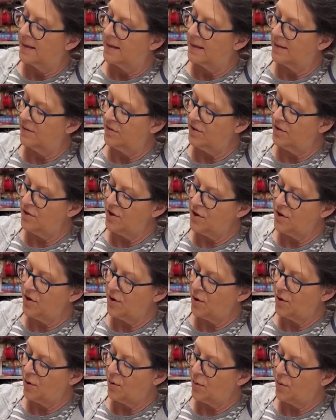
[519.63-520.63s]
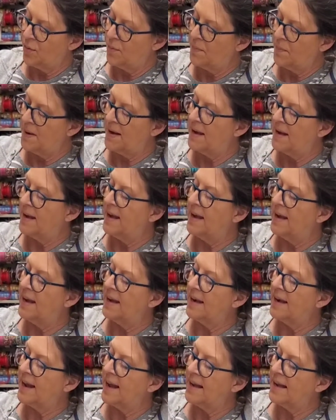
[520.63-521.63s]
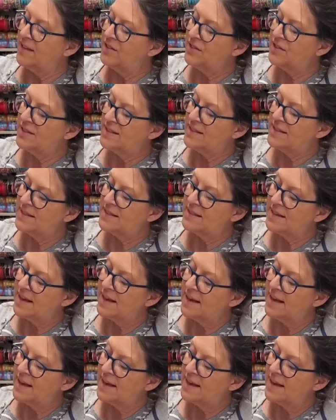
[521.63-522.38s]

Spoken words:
gnome, and I just